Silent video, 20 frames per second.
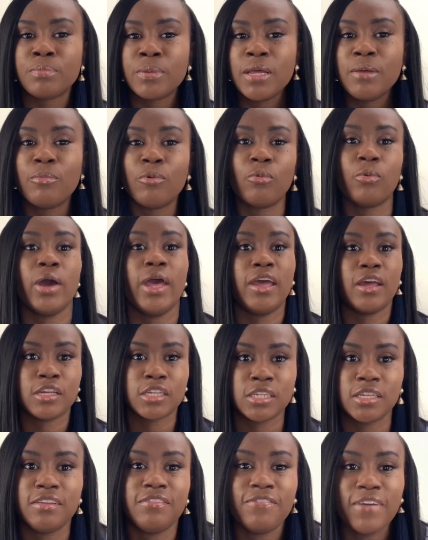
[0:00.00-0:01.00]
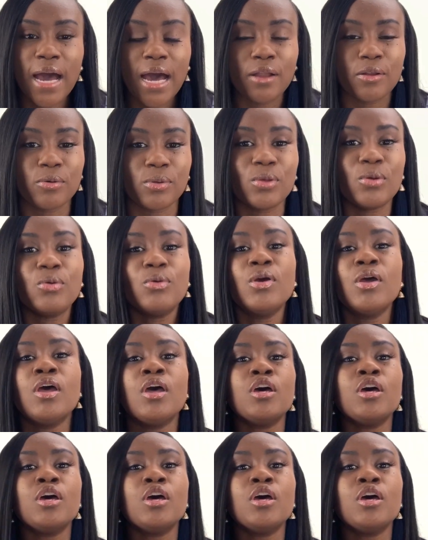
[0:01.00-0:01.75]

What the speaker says: people will actually follow you.